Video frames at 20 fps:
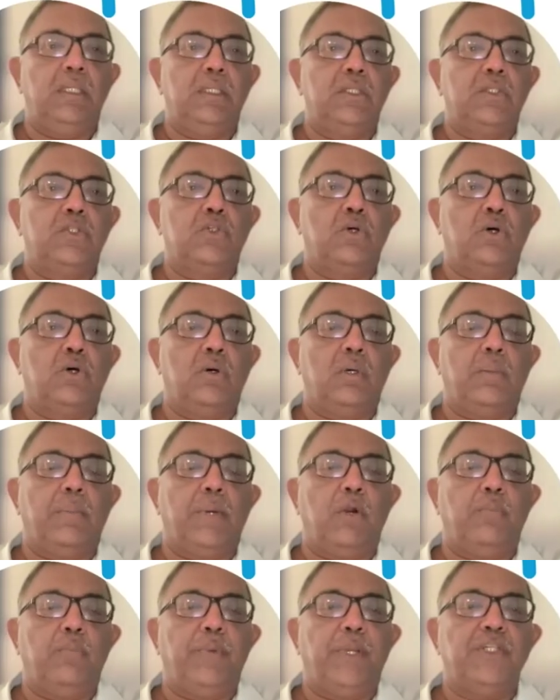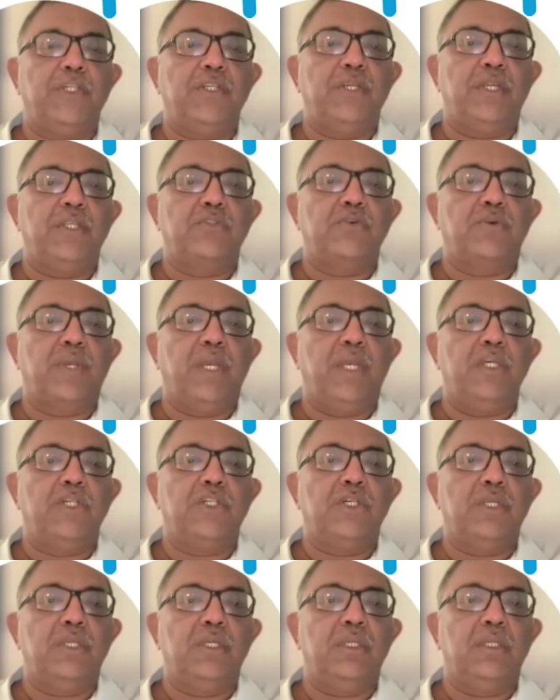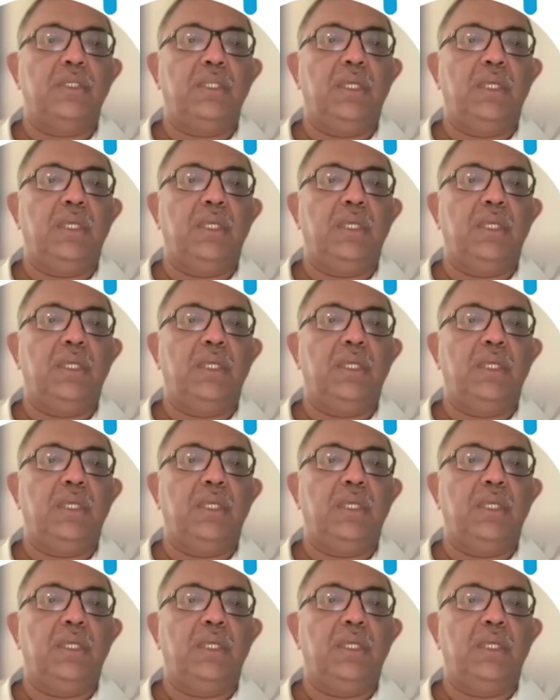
So about patient education,